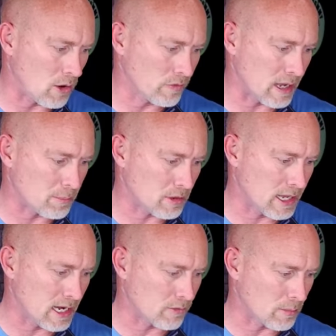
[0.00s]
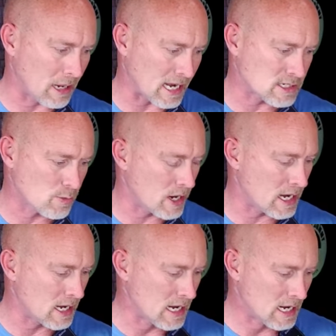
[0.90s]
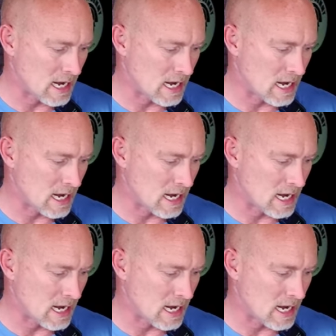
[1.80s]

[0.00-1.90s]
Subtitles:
on that plane on the backswing